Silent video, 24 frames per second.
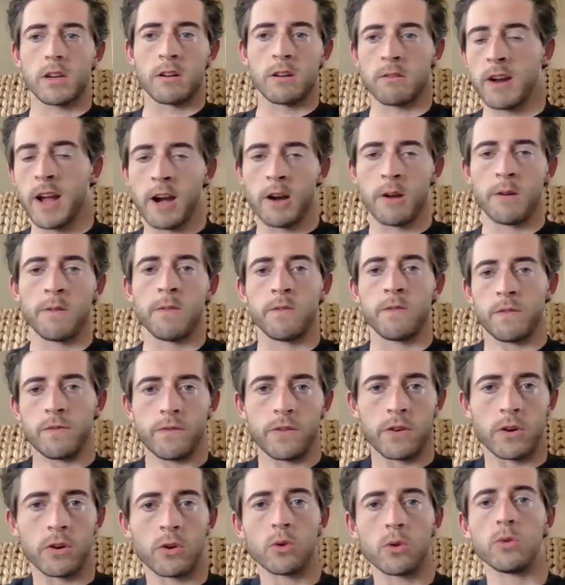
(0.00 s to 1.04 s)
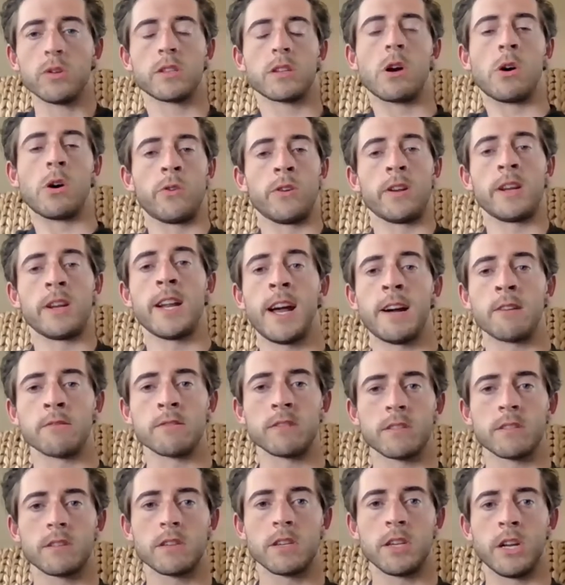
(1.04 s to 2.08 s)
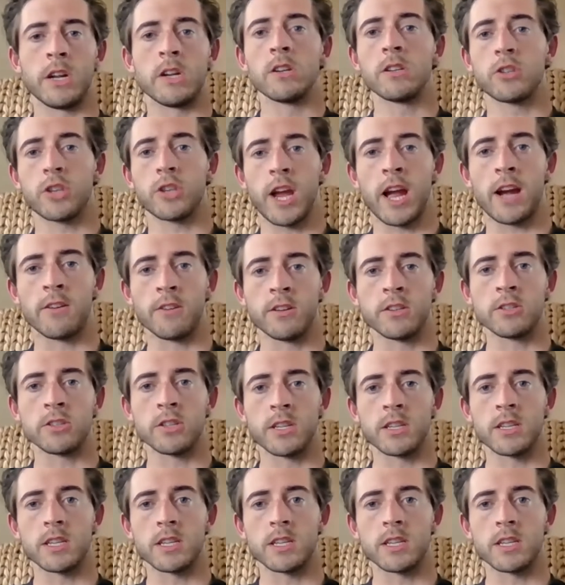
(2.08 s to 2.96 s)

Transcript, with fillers: around for who was going to announce, you know, the challenge in